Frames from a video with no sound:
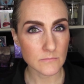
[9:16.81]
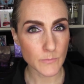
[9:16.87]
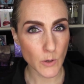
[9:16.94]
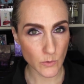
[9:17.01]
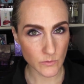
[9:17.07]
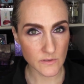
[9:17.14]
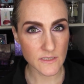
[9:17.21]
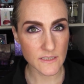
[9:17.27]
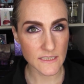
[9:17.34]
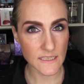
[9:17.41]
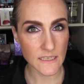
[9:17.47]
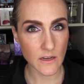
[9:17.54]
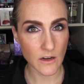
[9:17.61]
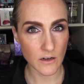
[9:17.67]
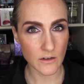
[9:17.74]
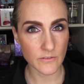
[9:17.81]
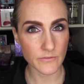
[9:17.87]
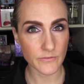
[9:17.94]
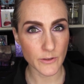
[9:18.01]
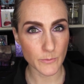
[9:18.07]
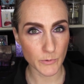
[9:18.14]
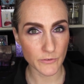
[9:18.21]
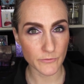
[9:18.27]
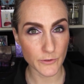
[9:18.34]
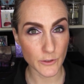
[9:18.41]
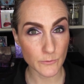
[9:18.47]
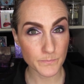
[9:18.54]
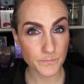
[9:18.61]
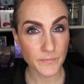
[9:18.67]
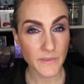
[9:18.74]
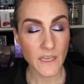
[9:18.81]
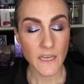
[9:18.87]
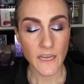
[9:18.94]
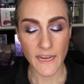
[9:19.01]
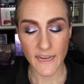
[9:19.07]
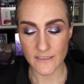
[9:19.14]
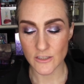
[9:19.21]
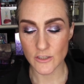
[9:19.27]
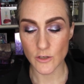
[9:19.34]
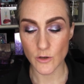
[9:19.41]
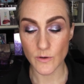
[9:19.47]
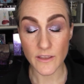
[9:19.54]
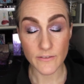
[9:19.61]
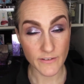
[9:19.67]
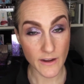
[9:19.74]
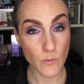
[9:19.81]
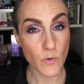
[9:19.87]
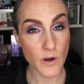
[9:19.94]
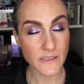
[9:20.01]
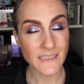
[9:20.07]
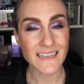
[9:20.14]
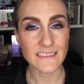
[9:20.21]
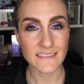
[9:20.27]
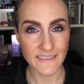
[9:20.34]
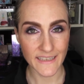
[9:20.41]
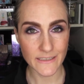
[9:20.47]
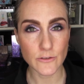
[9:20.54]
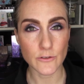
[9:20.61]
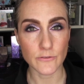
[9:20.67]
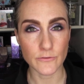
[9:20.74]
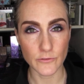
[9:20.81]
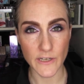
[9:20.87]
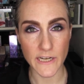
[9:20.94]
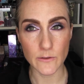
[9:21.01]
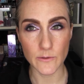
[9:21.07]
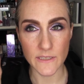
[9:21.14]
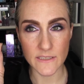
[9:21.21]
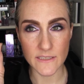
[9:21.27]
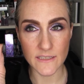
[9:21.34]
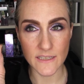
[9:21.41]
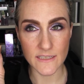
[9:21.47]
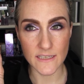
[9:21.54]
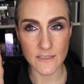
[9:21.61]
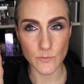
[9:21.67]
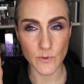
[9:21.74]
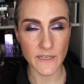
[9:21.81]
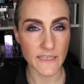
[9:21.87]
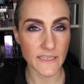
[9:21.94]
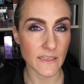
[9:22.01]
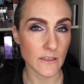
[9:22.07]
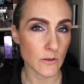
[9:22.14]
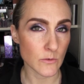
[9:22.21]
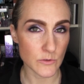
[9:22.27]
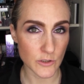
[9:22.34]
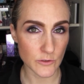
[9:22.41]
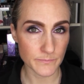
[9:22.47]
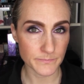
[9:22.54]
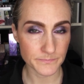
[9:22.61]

potency of the perfume. And so if I want a lighter fragrance, this is one I can go to.